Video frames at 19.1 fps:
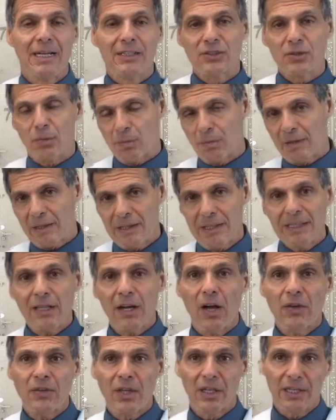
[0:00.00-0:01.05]
So click
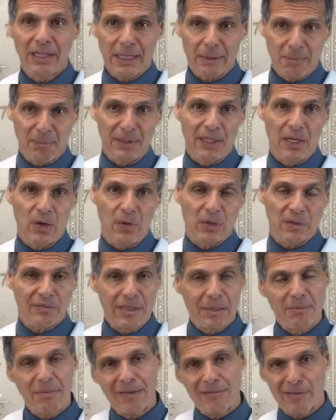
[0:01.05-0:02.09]
on the link below and
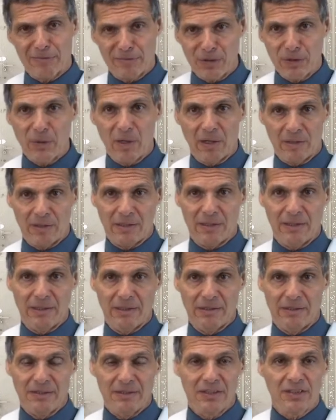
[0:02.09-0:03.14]
read my review article
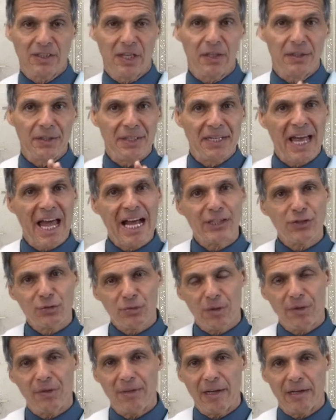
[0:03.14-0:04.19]
on this. It's called
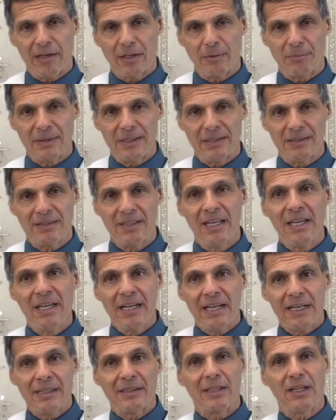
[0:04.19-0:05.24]
Natural Therapies
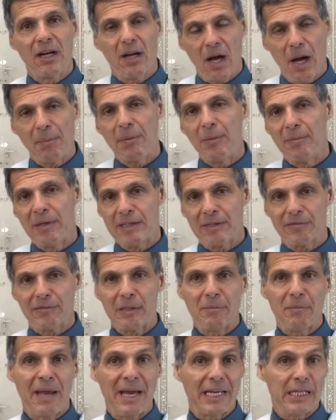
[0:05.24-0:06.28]
in the
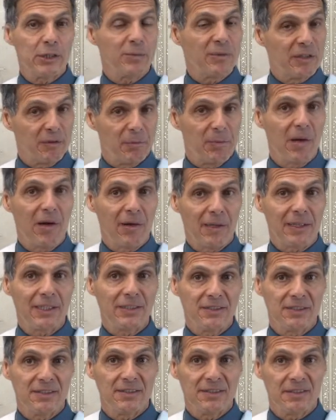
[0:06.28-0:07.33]
Complementary Management of
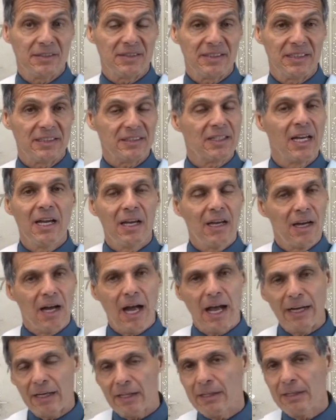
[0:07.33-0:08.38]
Parkinson's Disease.
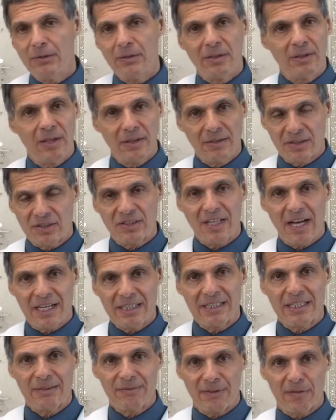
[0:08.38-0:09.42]
I included all the
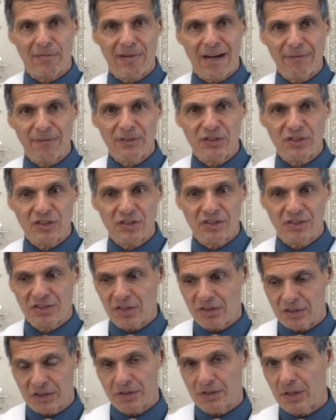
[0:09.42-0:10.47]
scientific references
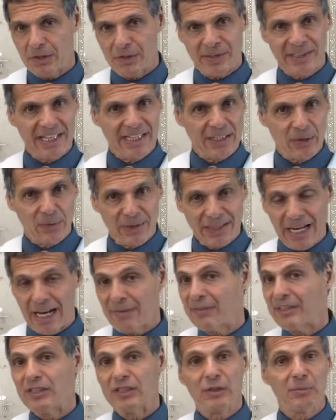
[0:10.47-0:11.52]
so you'll know you're getting only
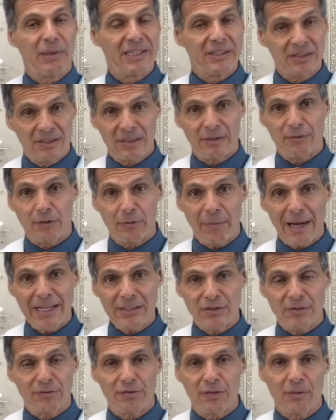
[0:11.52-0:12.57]
evidence-based
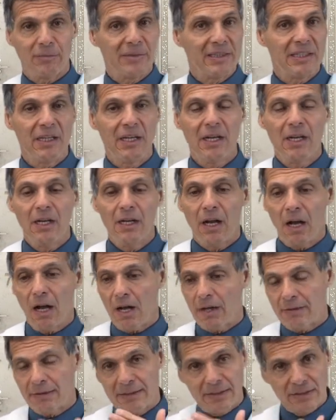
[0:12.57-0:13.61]
information from me
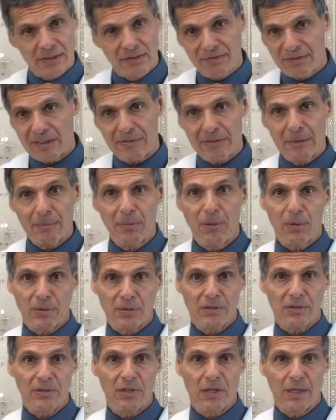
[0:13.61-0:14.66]
on this very
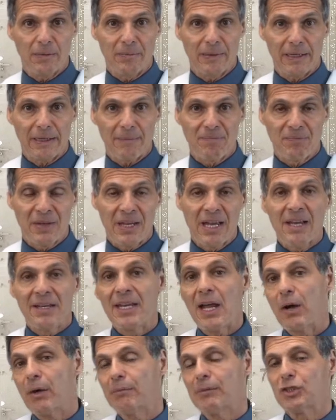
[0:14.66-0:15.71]
important topic.
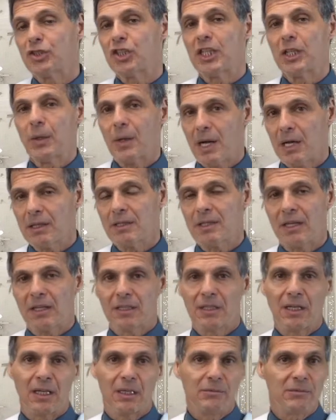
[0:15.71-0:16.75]
Now at
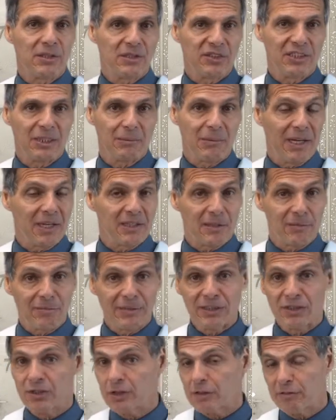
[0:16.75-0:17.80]
machinohealth.com, you'll see my other
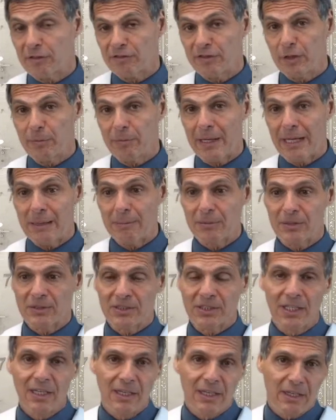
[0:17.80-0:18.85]
research review
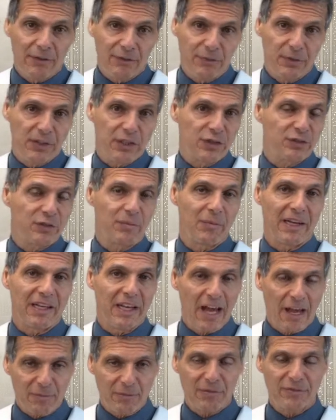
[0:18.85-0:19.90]
papers, footage from my
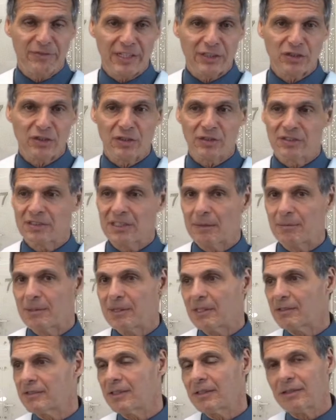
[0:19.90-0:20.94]
live professional
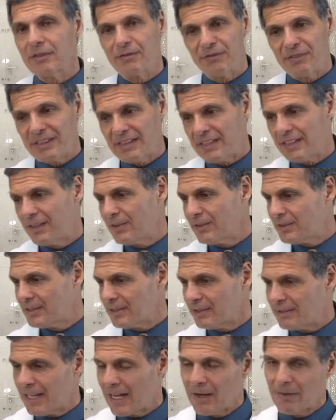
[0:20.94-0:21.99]
seminars, other videos
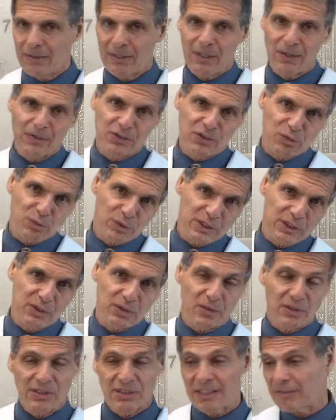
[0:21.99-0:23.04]
and downloads and
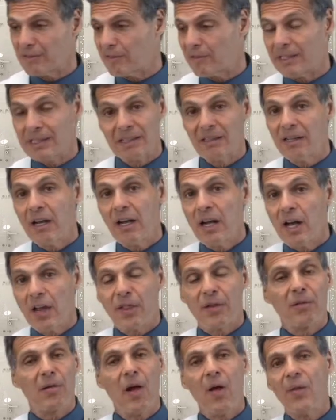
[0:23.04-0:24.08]
resources I've created.
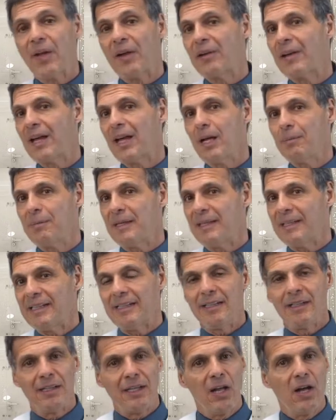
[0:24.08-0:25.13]
They're all there to help you
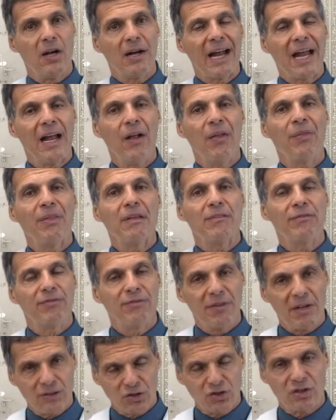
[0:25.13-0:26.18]
lead a long, healthy,
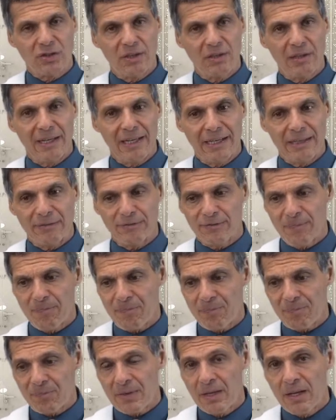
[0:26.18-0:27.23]
functional life.
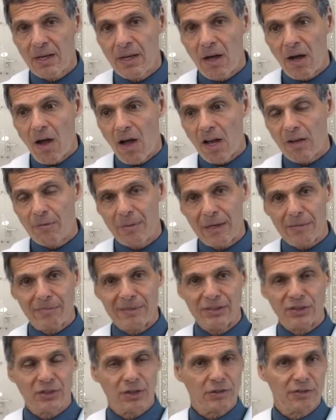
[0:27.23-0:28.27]
All of my
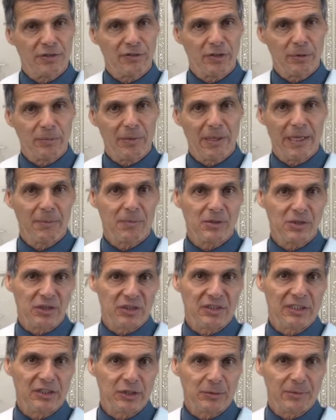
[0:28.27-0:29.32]
research review papers
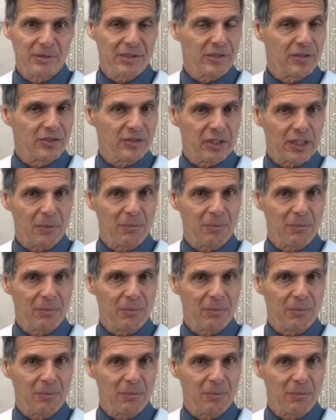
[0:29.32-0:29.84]
and teaching materials are